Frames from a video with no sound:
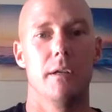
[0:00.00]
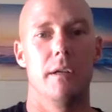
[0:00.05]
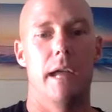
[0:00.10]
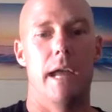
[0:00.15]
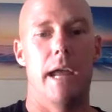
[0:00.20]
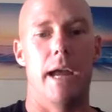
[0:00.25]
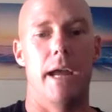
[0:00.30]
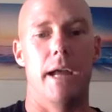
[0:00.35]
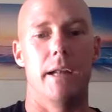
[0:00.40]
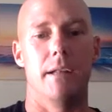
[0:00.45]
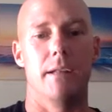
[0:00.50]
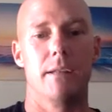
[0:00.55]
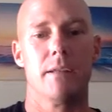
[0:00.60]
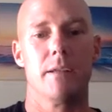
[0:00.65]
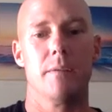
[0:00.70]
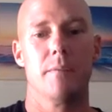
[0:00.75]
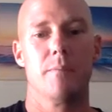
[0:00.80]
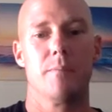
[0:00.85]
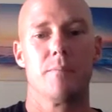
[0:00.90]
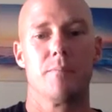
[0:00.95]
And
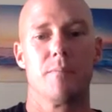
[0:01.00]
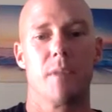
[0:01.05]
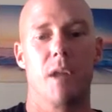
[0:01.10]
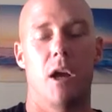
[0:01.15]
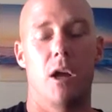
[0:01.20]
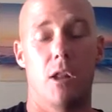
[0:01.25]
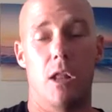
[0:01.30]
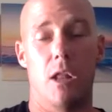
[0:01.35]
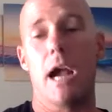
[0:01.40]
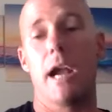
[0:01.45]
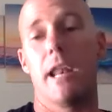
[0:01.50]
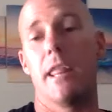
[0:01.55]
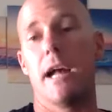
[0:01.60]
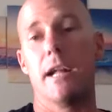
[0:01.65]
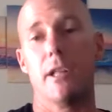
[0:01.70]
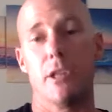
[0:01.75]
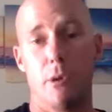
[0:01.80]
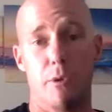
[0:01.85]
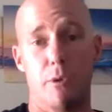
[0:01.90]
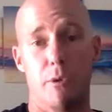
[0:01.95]
a lot of
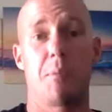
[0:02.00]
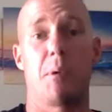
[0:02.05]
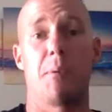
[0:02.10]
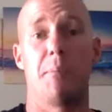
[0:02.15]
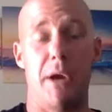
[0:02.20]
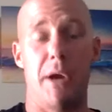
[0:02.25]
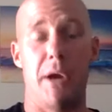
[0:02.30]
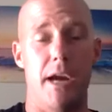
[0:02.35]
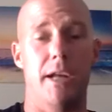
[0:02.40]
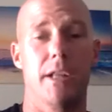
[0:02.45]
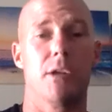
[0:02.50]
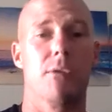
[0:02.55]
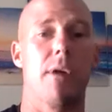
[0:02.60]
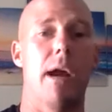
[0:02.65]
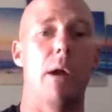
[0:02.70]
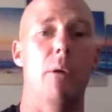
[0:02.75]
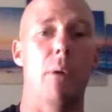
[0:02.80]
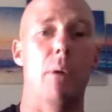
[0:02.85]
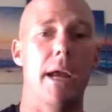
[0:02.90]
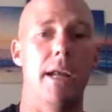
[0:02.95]
that was preparing the
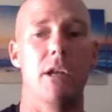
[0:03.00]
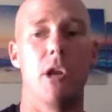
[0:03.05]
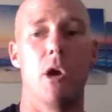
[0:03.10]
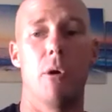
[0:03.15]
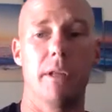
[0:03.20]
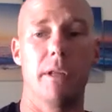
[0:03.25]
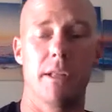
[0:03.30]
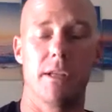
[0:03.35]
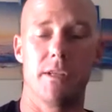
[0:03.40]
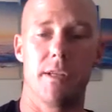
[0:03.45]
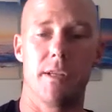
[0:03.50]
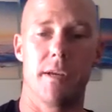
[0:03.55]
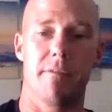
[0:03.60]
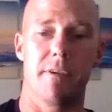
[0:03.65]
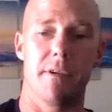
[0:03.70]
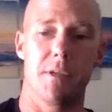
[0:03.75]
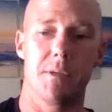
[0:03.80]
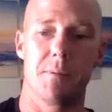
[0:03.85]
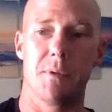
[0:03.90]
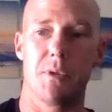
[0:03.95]
right way, knowing the
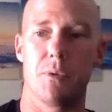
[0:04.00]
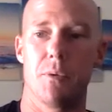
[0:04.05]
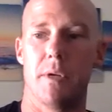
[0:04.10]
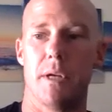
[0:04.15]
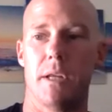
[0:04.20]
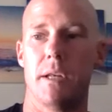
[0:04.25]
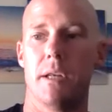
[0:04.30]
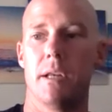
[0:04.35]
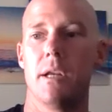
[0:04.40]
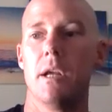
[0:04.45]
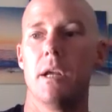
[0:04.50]
difference between